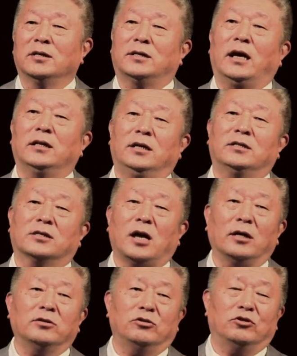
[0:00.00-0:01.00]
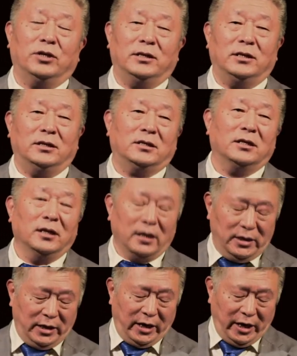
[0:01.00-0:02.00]
That is concentrated
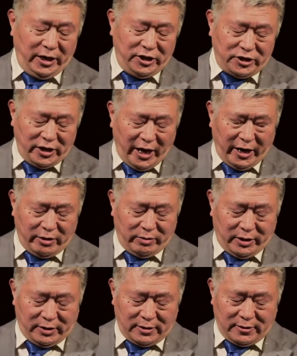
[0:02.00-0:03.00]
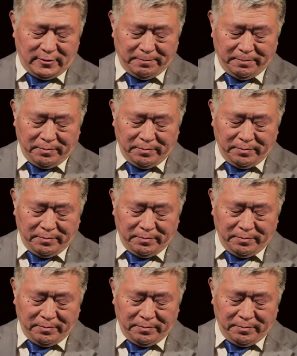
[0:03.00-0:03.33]
in Asian areas.